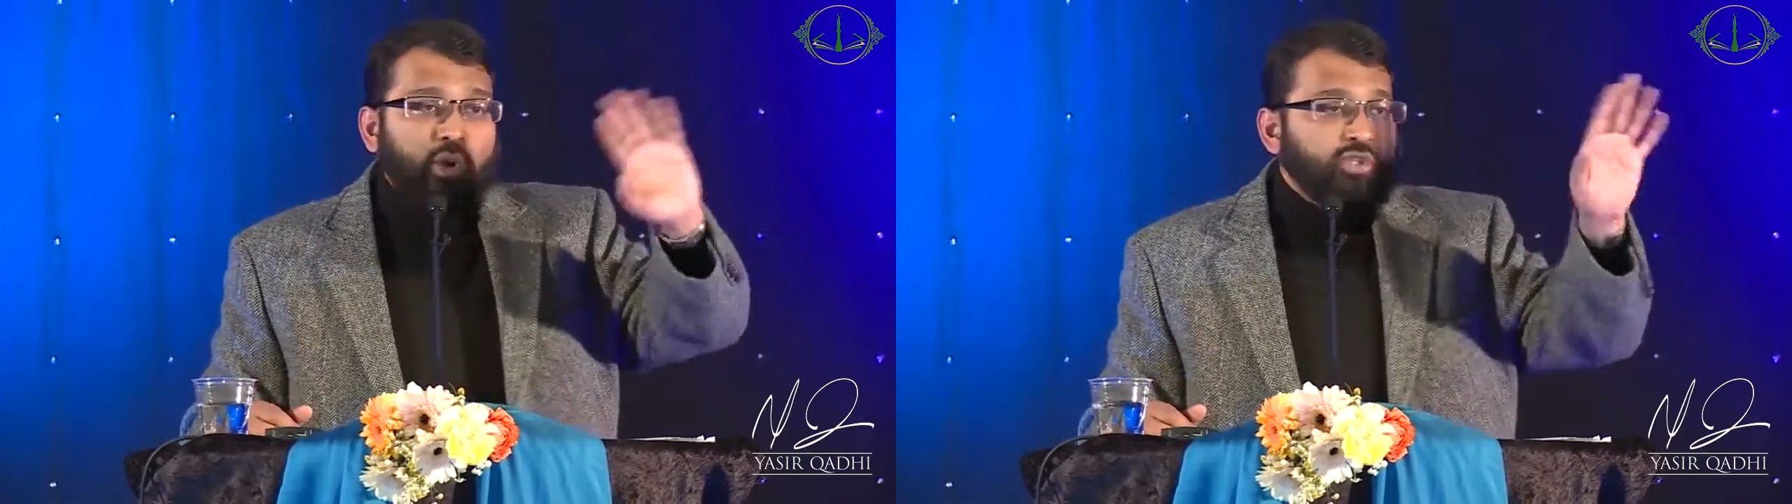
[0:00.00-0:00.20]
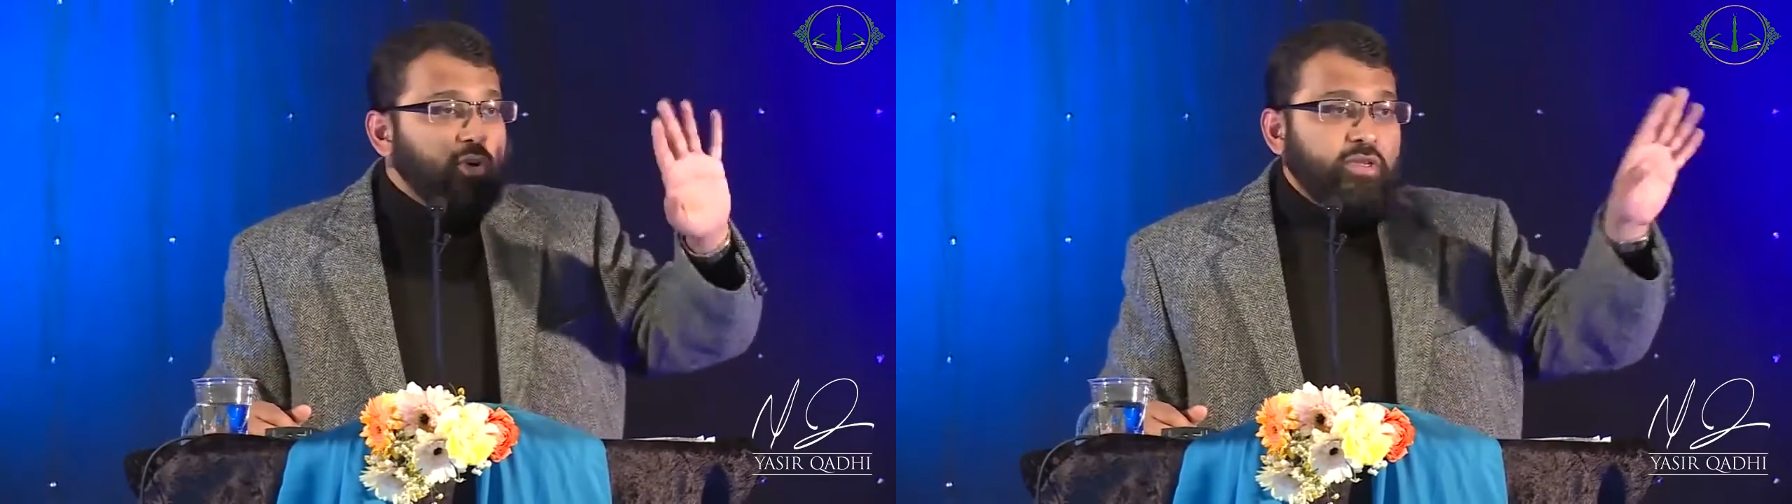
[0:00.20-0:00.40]

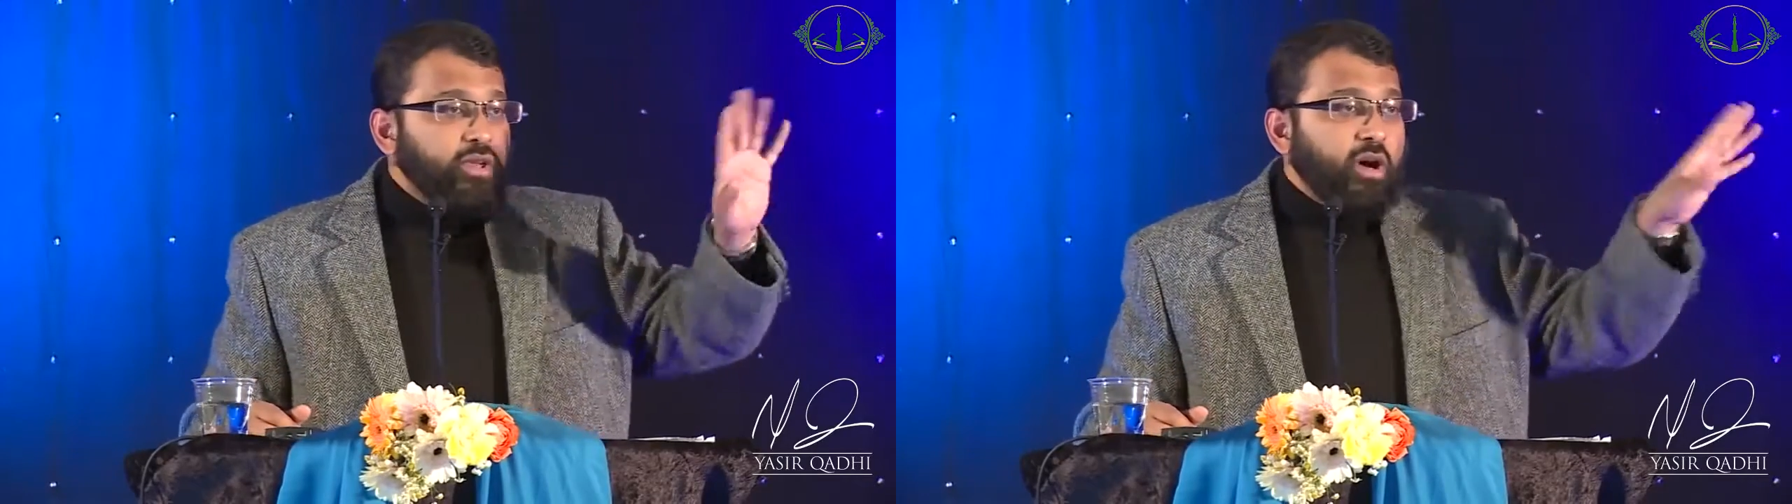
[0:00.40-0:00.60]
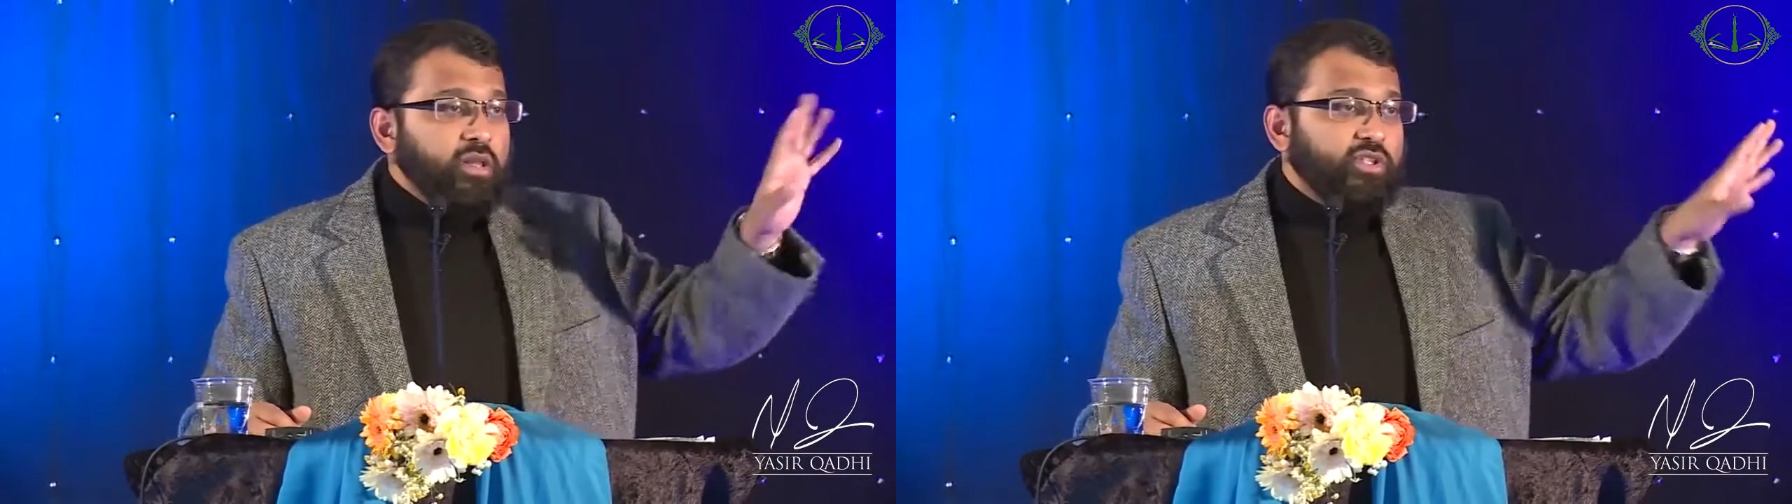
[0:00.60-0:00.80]
what your
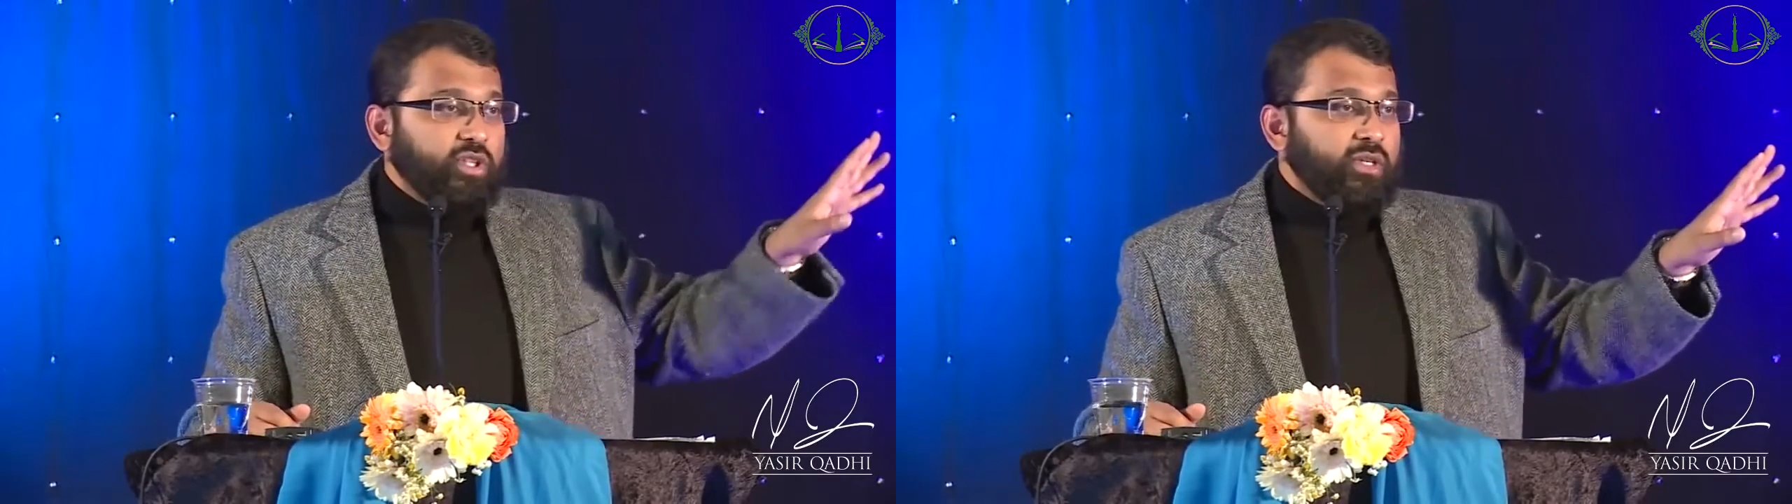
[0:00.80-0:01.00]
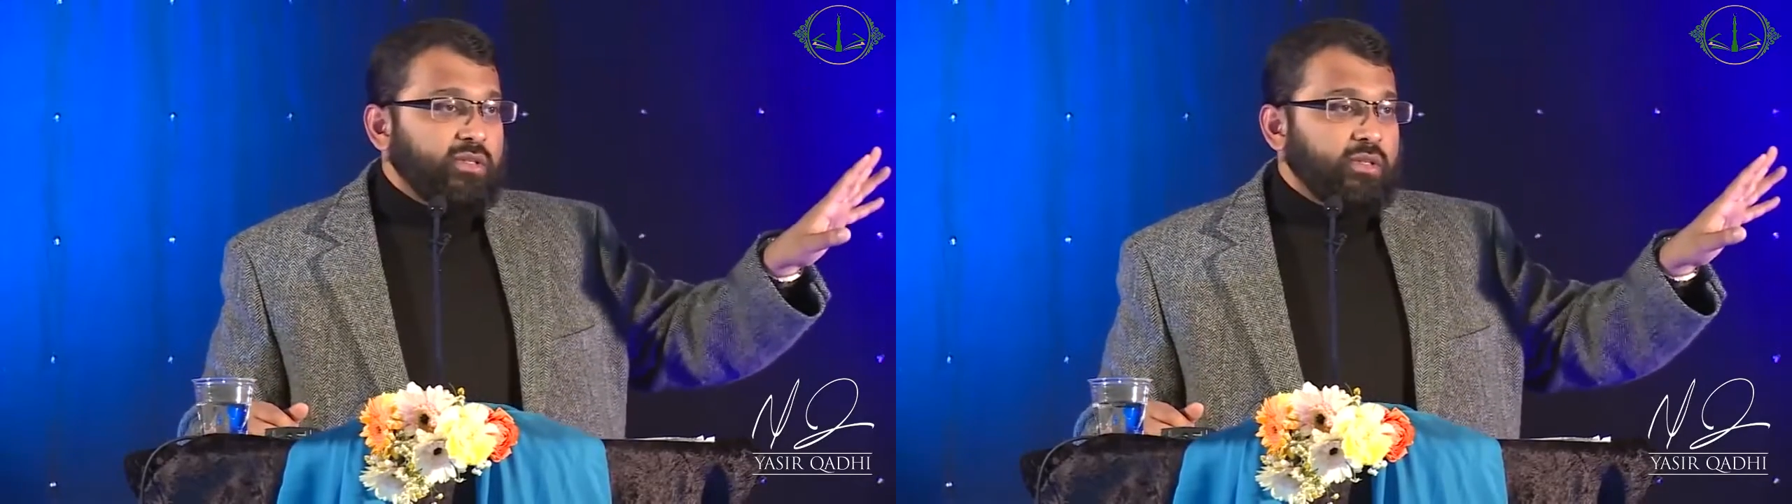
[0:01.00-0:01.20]

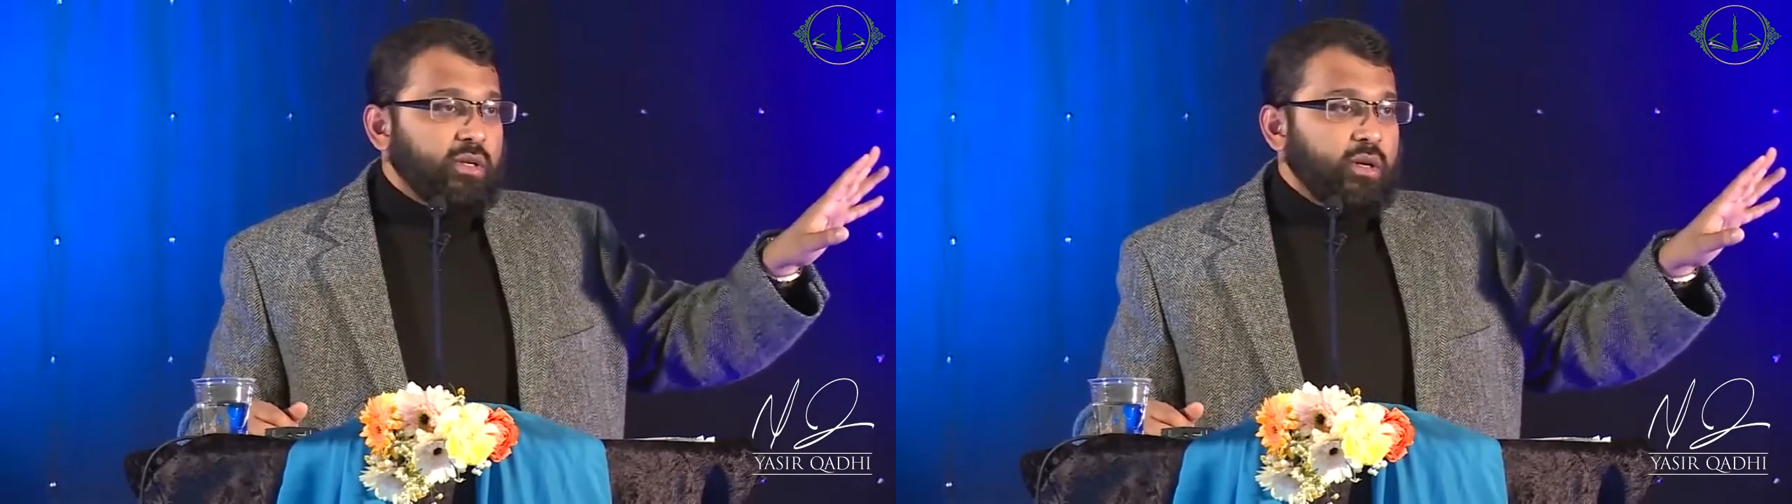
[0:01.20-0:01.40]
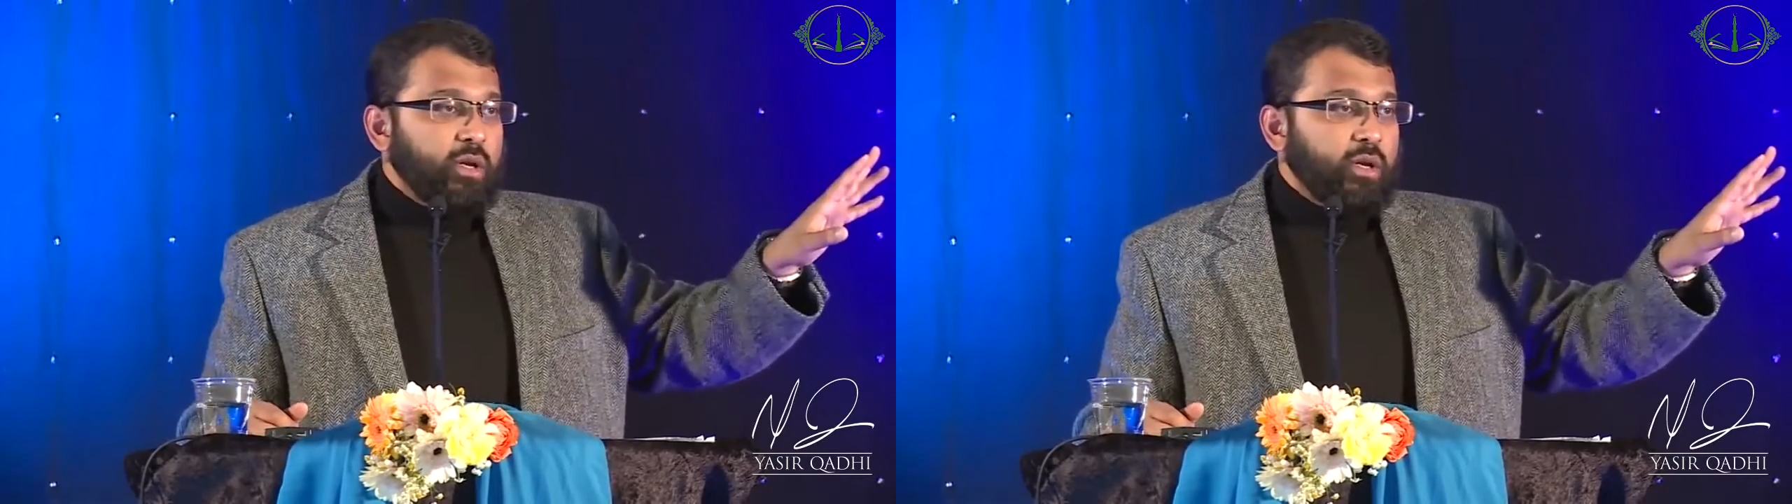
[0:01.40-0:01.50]
theology is.